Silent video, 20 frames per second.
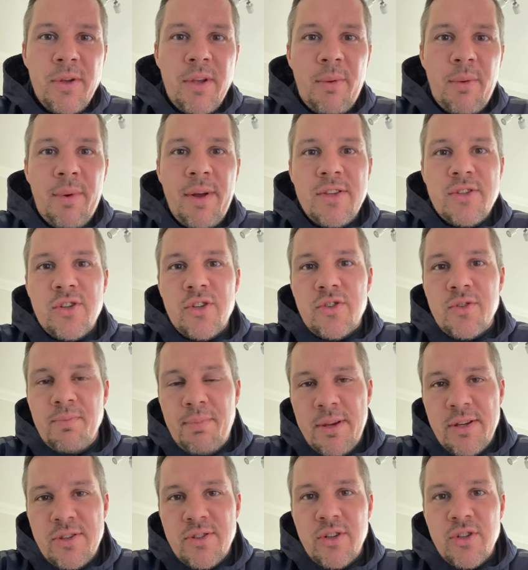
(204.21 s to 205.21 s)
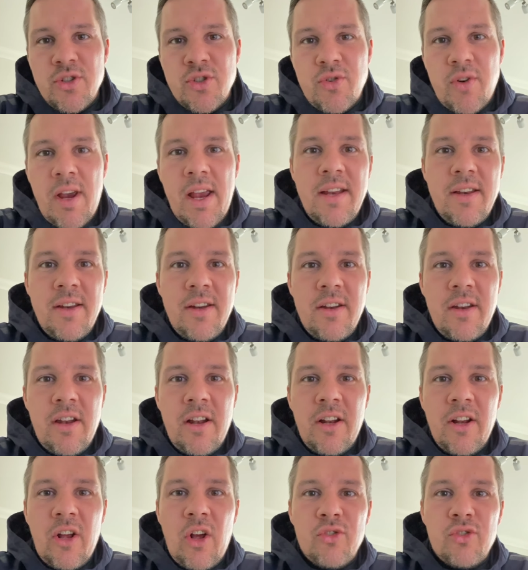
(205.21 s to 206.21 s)
and I went to some business training, and
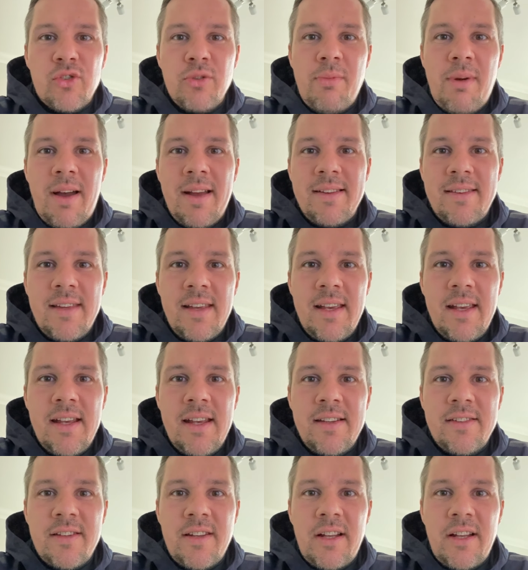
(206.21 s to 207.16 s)
I got some ideas,